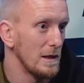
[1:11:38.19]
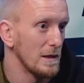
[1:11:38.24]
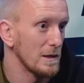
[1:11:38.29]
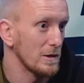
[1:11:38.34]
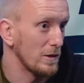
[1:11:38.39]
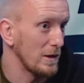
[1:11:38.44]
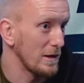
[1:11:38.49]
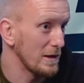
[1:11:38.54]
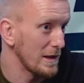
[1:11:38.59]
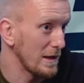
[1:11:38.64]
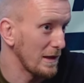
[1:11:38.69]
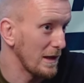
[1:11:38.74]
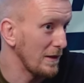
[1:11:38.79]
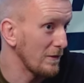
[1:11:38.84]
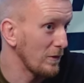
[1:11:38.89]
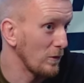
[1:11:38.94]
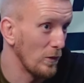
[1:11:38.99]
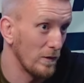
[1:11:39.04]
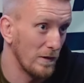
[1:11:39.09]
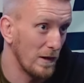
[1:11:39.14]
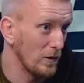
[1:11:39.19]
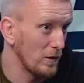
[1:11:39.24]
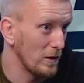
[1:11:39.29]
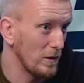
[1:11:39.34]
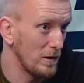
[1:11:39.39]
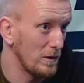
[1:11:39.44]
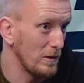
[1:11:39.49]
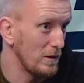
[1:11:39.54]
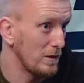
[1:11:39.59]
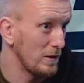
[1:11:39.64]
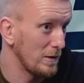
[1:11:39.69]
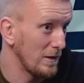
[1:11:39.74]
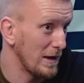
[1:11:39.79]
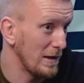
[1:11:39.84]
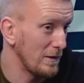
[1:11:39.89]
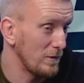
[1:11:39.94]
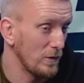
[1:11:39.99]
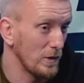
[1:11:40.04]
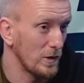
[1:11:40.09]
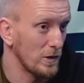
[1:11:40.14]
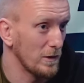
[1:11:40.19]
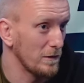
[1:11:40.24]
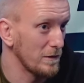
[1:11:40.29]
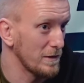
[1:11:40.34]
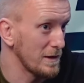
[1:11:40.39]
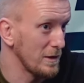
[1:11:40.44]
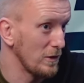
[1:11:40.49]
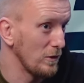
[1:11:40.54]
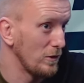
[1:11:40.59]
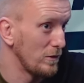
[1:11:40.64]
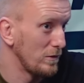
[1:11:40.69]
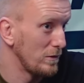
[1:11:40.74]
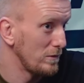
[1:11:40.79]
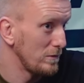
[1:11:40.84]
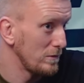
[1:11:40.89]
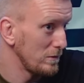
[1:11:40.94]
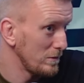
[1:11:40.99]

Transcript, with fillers: So they said even without the that, we could have still,